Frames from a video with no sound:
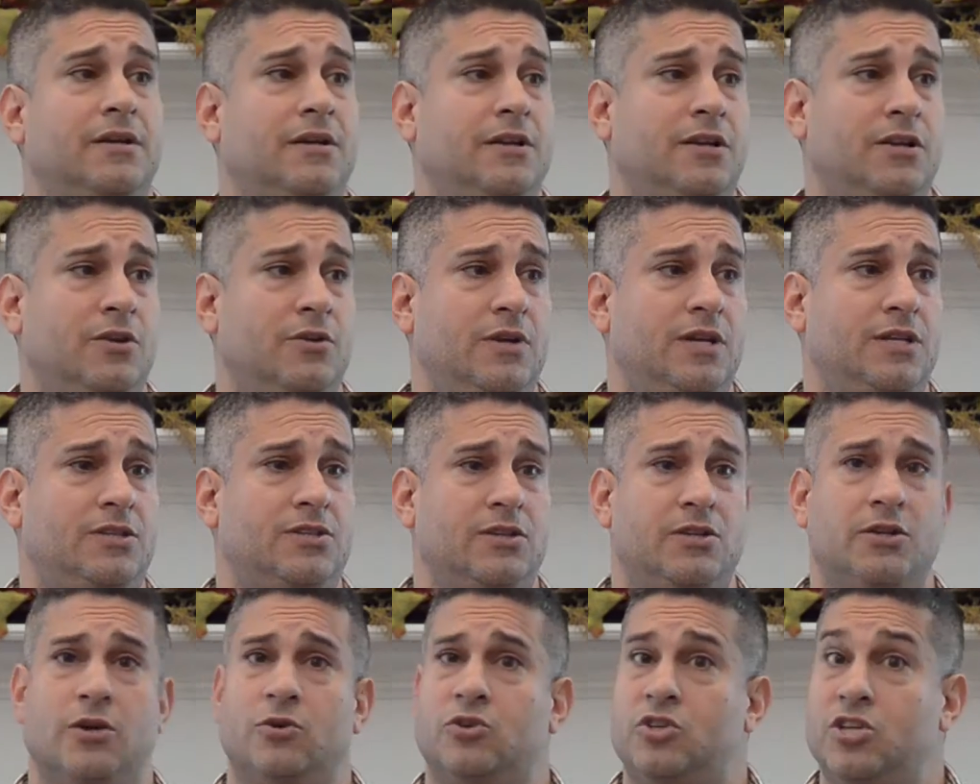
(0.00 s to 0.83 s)
You need to
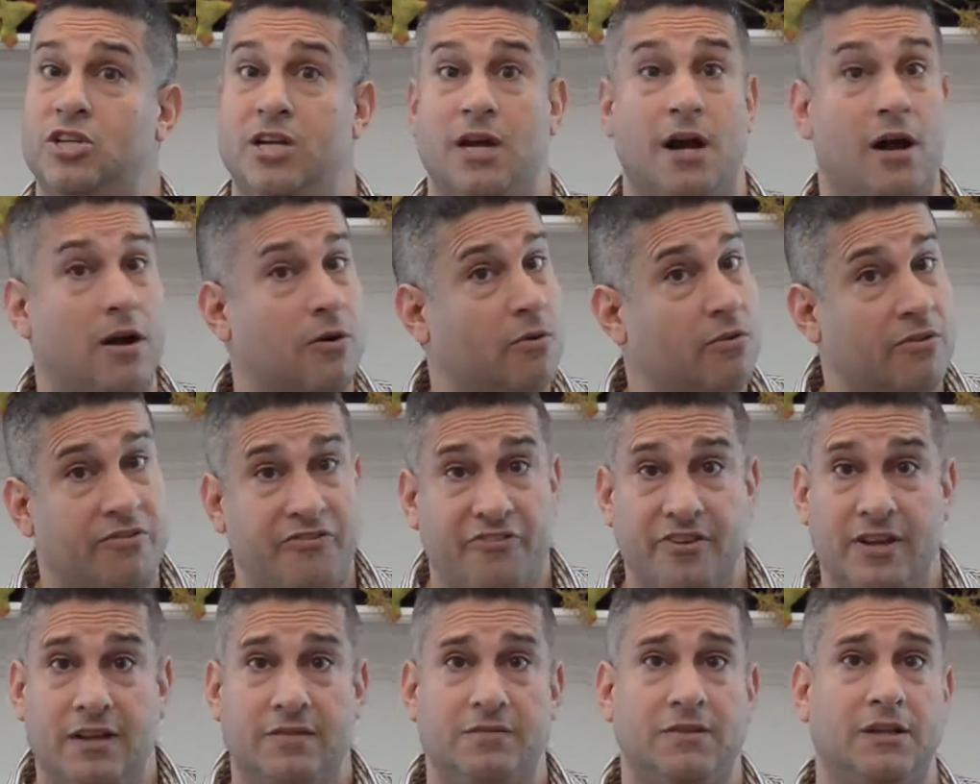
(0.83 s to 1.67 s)
know
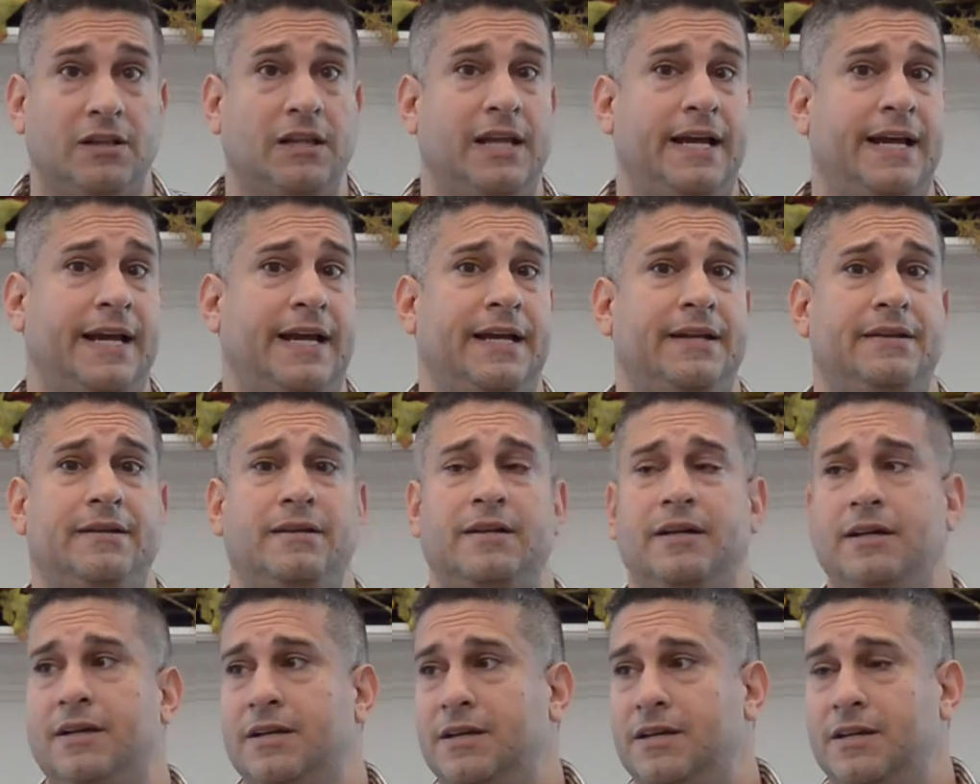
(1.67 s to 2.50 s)
geography of the land.
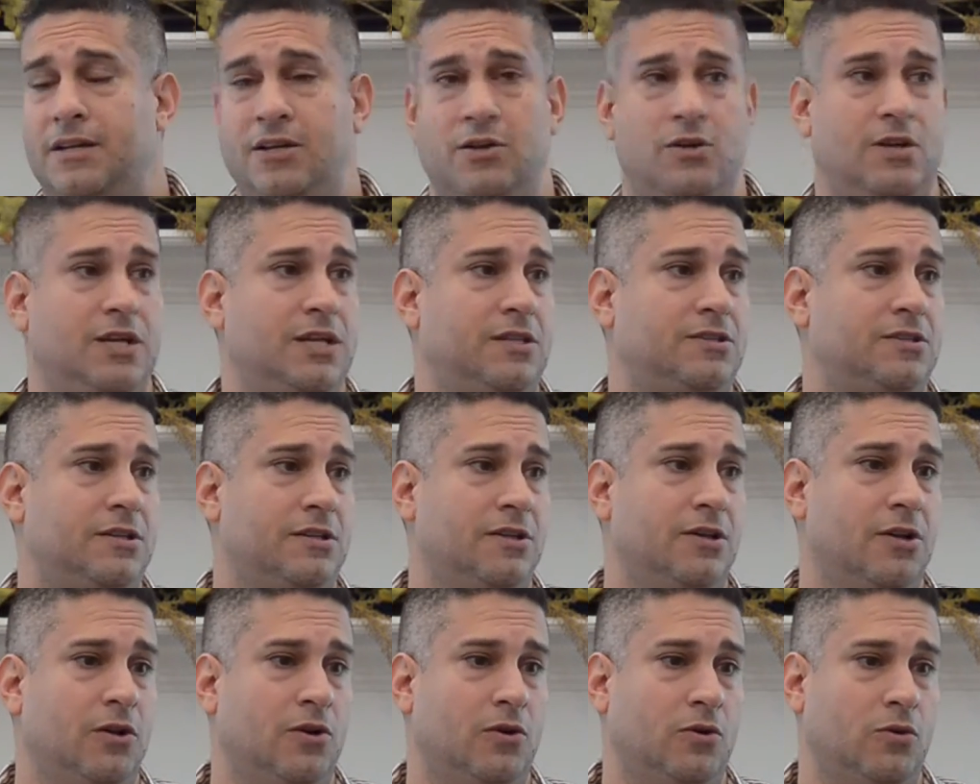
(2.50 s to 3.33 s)
You need to
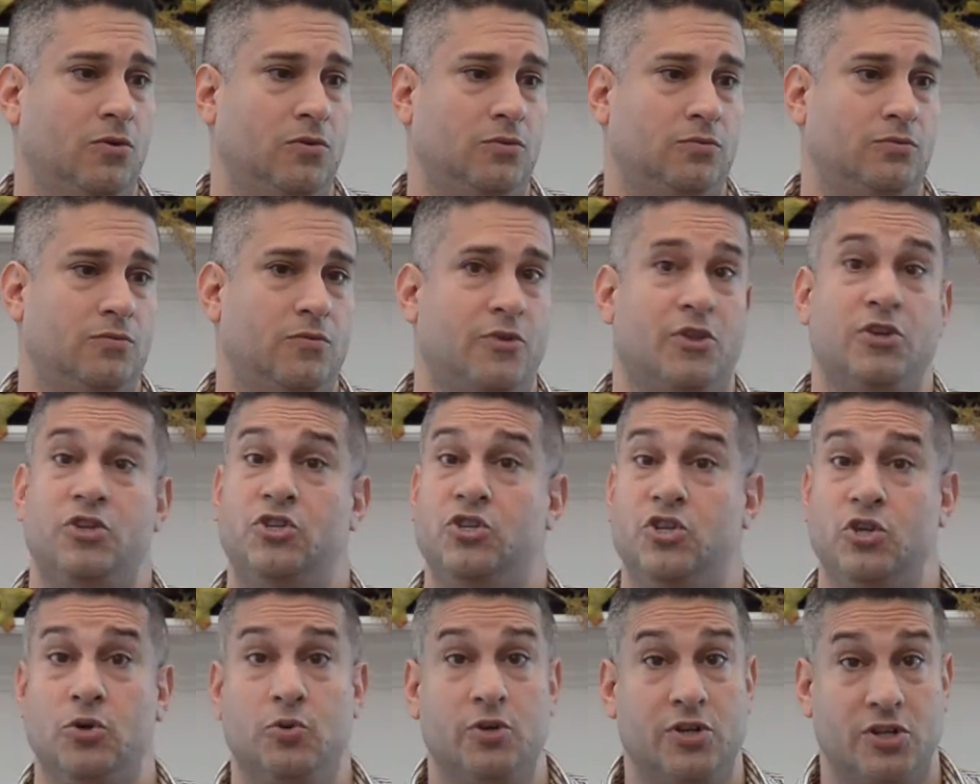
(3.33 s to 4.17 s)
know the
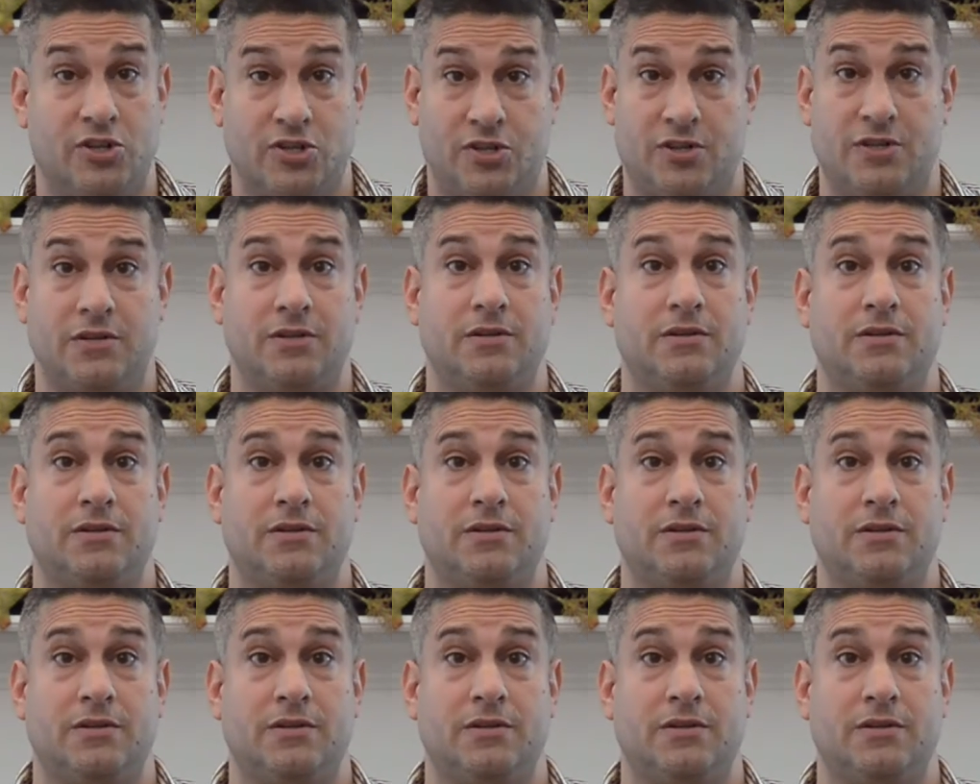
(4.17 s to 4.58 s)
Jewish